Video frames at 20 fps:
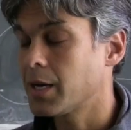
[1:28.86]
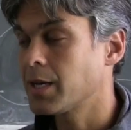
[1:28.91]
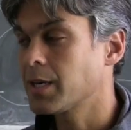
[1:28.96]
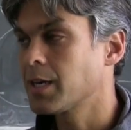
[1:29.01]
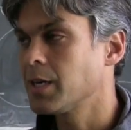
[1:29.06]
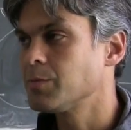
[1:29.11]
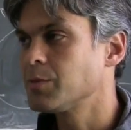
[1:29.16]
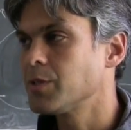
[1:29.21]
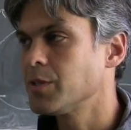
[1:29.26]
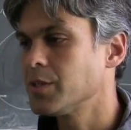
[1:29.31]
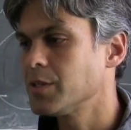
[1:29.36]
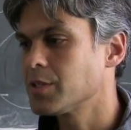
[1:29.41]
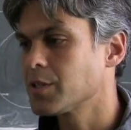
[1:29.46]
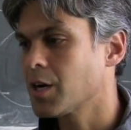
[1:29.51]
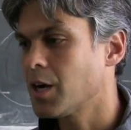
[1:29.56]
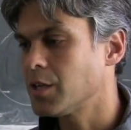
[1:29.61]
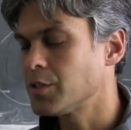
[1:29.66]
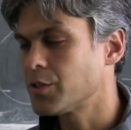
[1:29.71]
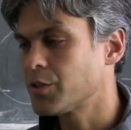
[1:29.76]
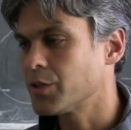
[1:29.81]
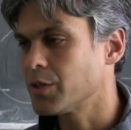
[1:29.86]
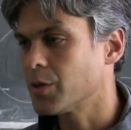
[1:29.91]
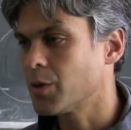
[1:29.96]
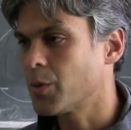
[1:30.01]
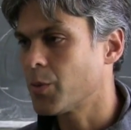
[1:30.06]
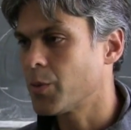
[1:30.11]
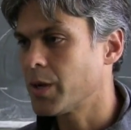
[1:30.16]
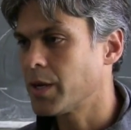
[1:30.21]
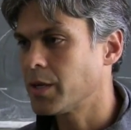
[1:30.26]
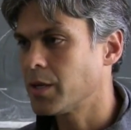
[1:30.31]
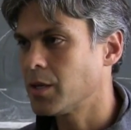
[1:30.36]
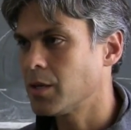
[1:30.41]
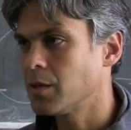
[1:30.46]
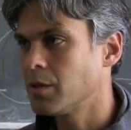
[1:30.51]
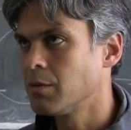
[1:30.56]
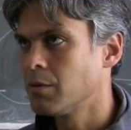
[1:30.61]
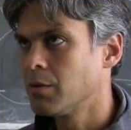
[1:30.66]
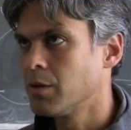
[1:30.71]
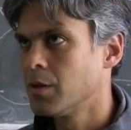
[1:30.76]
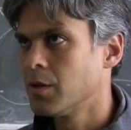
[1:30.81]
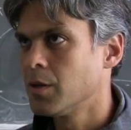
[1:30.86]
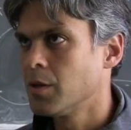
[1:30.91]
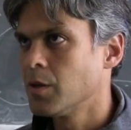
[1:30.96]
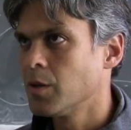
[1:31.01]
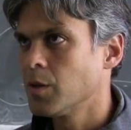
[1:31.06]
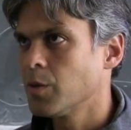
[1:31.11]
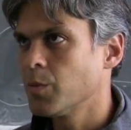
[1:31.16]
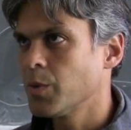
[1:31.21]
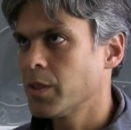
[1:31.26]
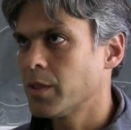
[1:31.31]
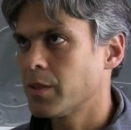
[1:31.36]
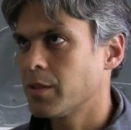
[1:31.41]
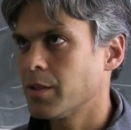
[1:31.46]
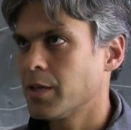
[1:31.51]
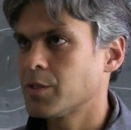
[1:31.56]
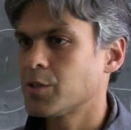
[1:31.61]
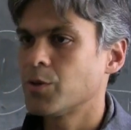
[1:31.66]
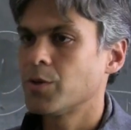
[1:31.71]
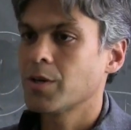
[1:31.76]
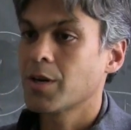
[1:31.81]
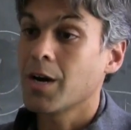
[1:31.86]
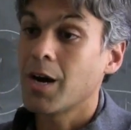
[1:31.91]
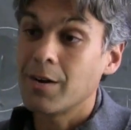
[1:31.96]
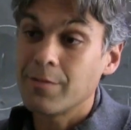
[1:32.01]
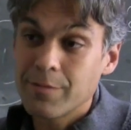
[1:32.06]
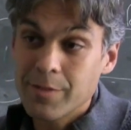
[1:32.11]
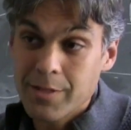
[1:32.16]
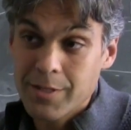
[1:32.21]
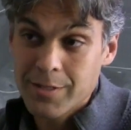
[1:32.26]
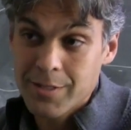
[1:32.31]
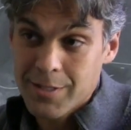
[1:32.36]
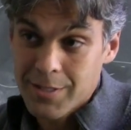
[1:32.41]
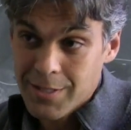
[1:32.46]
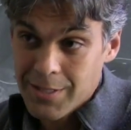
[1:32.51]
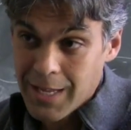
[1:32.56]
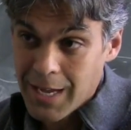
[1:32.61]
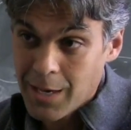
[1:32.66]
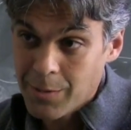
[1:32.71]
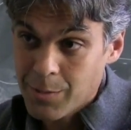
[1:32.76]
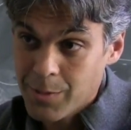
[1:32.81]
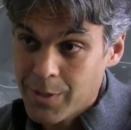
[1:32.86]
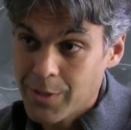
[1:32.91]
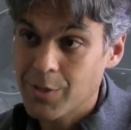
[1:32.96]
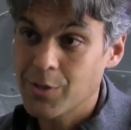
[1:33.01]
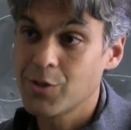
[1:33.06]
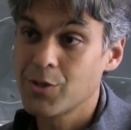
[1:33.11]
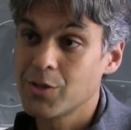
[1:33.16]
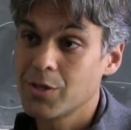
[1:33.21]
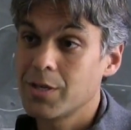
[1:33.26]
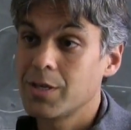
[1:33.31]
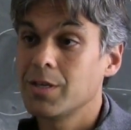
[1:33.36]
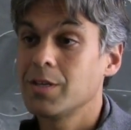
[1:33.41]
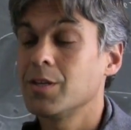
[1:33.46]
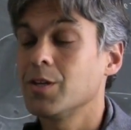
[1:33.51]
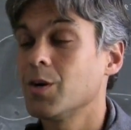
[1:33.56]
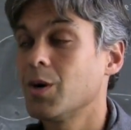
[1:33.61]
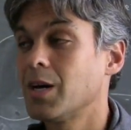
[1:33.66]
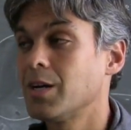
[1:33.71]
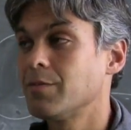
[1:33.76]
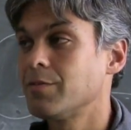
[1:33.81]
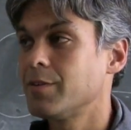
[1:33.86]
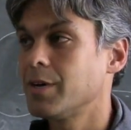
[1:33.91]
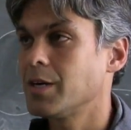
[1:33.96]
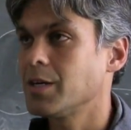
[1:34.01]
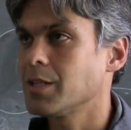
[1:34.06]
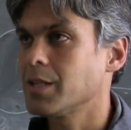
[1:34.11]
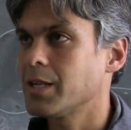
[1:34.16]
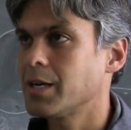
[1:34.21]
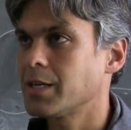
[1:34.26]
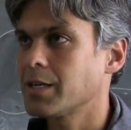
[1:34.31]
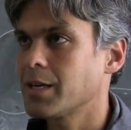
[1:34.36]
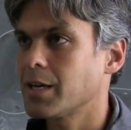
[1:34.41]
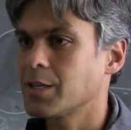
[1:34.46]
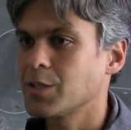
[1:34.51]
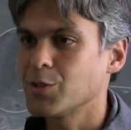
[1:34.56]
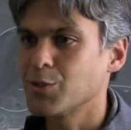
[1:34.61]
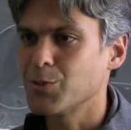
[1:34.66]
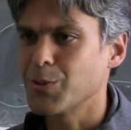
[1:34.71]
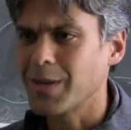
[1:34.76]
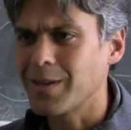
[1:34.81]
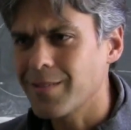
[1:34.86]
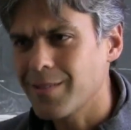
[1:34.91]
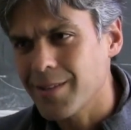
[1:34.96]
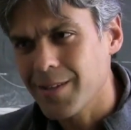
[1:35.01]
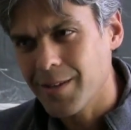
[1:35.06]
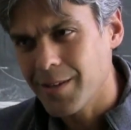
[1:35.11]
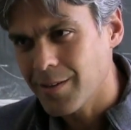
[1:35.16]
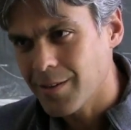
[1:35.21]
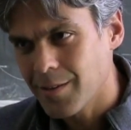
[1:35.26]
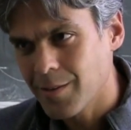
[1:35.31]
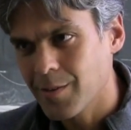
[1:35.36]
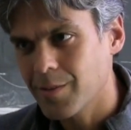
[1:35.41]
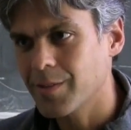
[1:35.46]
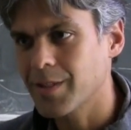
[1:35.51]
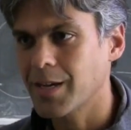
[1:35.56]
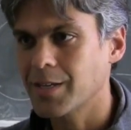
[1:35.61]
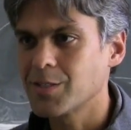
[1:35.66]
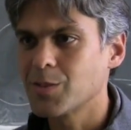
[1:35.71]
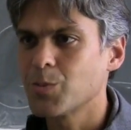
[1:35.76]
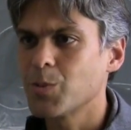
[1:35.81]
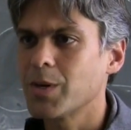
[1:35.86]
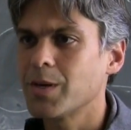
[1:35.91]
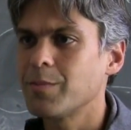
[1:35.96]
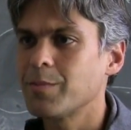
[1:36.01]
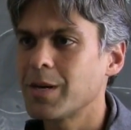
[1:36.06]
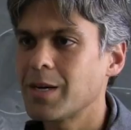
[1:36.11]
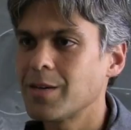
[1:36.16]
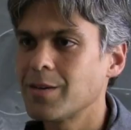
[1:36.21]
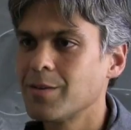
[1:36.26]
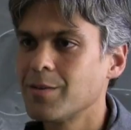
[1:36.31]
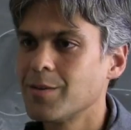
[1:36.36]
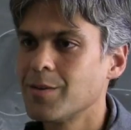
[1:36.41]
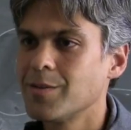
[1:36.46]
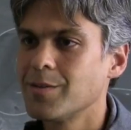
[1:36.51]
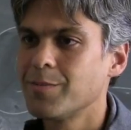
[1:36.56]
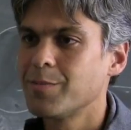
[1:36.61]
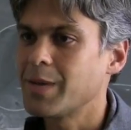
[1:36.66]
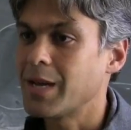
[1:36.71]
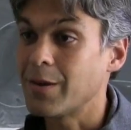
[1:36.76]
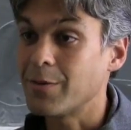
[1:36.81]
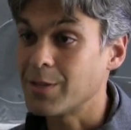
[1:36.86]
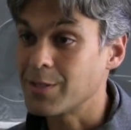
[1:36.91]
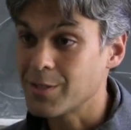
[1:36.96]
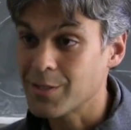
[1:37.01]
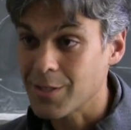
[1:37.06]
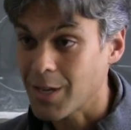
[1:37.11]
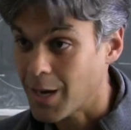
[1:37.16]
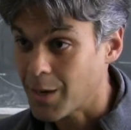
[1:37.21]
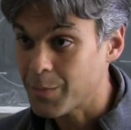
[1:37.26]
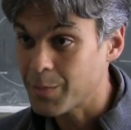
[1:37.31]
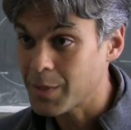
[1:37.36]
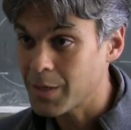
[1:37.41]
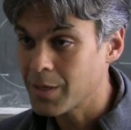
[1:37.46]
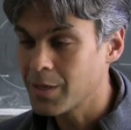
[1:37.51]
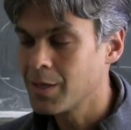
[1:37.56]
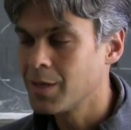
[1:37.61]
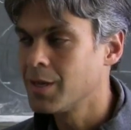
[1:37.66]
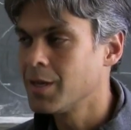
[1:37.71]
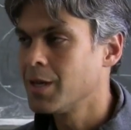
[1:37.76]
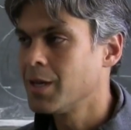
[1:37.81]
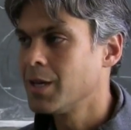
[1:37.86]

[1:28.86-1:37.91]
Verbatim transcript: I came to this country already with a certain confidence established. You know, I felt like I could do anything. That's what my parents taught me.